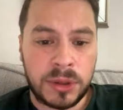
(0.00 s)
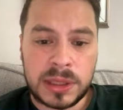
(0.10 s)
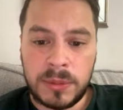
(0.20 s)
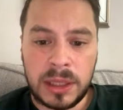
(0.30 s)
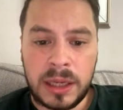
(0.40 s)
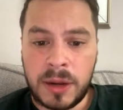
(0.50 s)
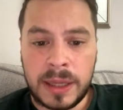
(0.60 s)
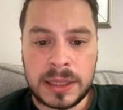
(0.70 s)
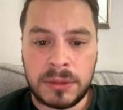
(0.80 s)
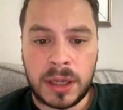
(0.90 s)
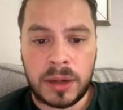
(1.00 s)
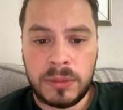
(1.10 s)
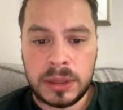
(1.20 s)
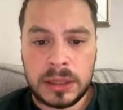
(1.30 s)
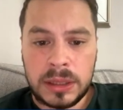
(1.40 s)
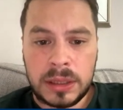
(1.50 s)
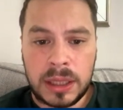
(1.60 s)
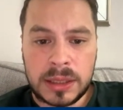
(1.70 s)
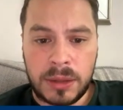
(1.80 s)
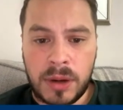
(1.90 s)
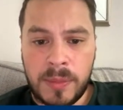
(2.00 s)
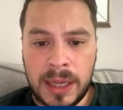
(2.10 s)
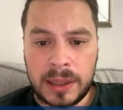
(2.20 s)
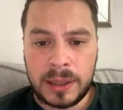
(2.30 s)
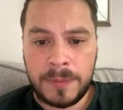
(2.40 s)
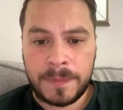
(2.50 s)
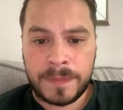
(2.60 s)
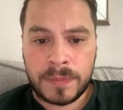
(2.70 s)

But ultimately, no, I don't know. I don't know, Maka.